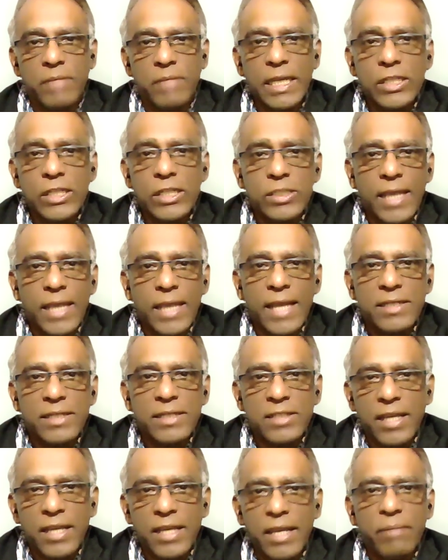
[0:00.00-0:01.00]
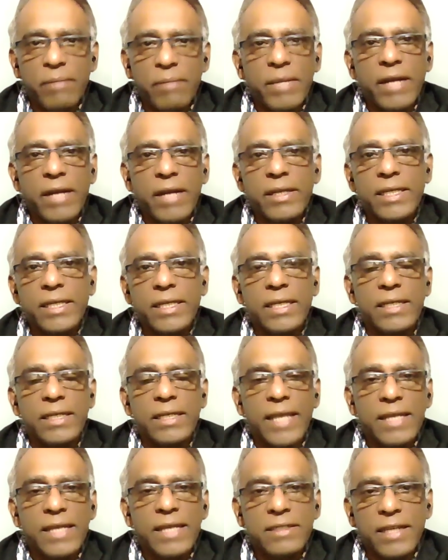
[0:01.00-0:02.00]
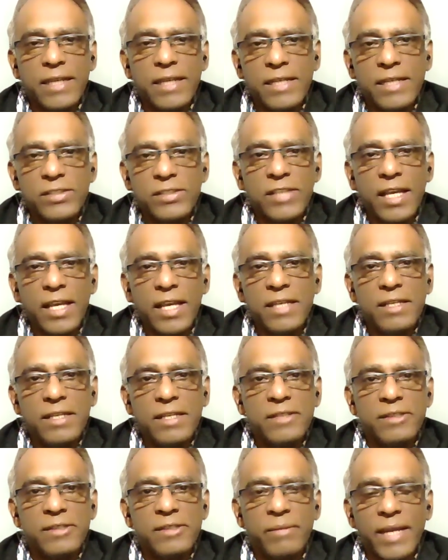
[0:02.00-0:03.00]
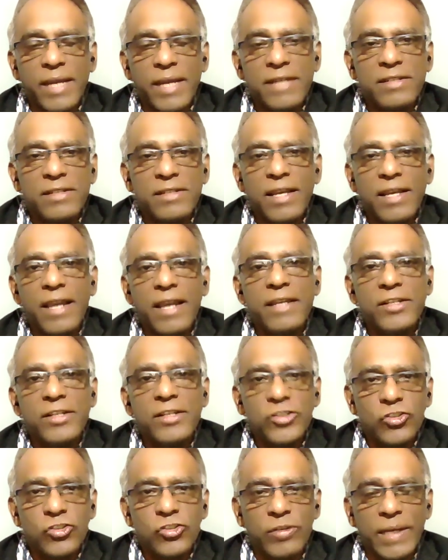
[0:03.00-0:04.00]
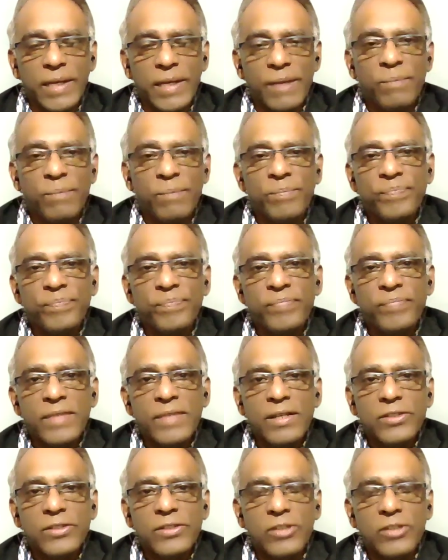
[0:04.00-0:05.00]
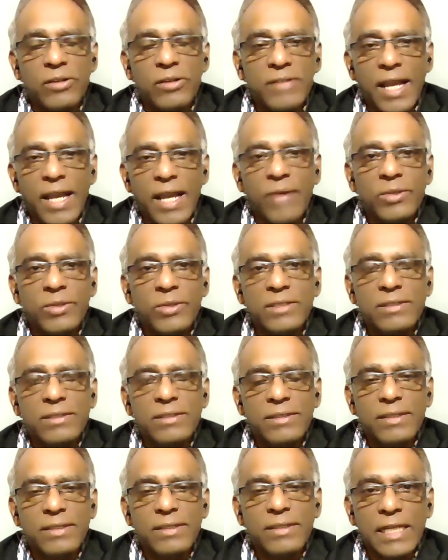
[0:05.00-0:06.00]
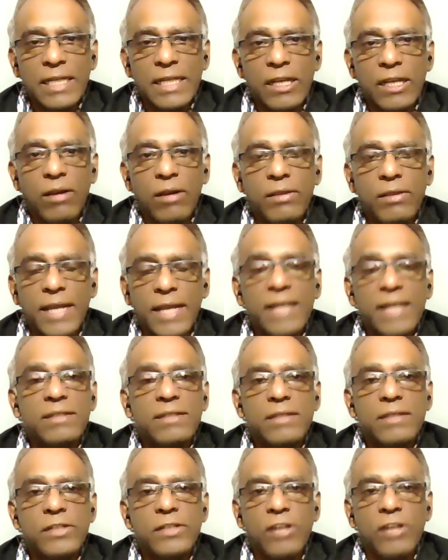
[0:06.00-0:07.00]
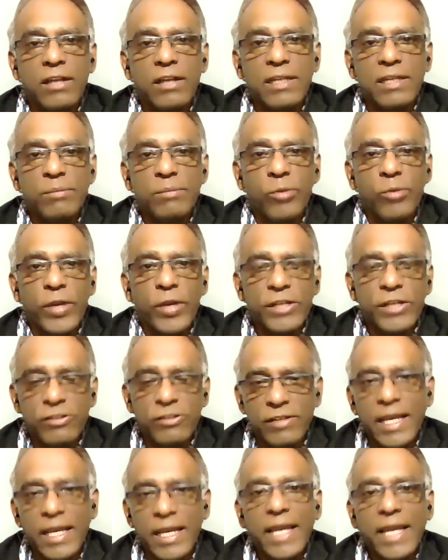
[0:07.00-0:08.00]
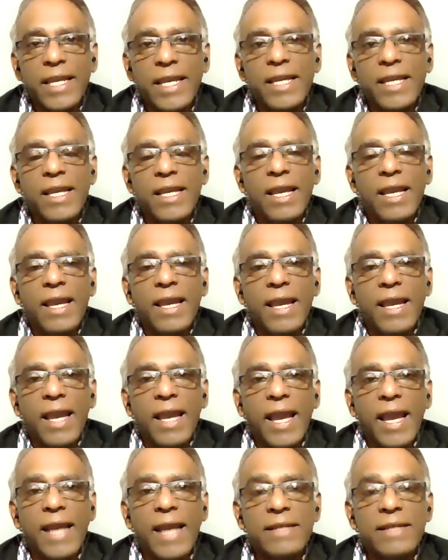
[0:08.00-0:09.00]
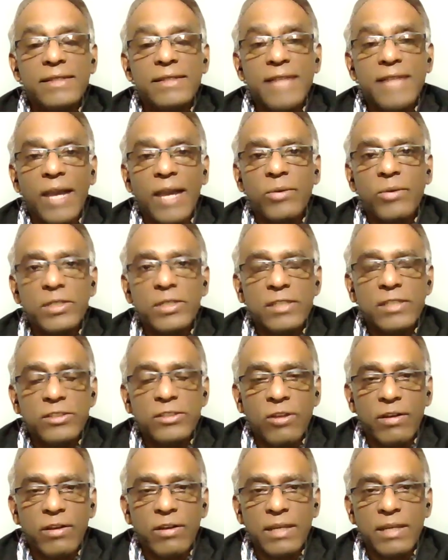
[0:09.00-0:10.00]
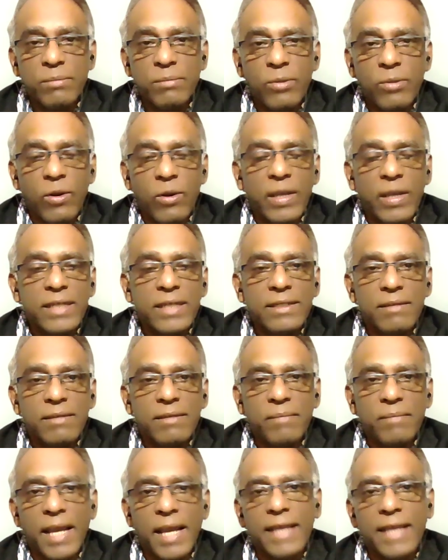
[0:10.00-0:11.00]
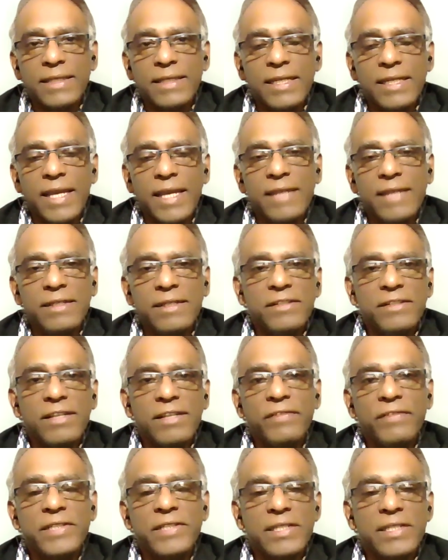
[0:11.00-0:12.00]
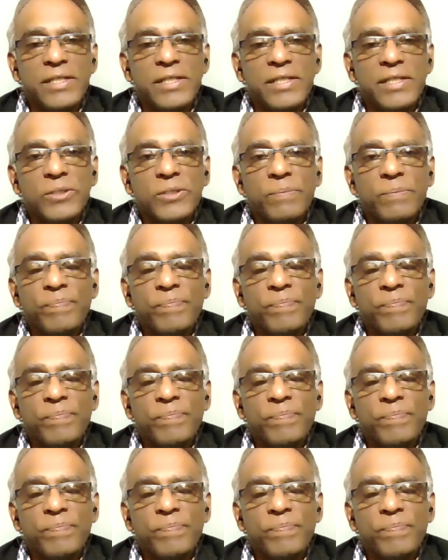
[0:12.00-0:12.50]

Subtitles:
It's anti-American, anti-Zionism, anti-Israel. So that is the talking point today, and that was the talking point back in the 1970s.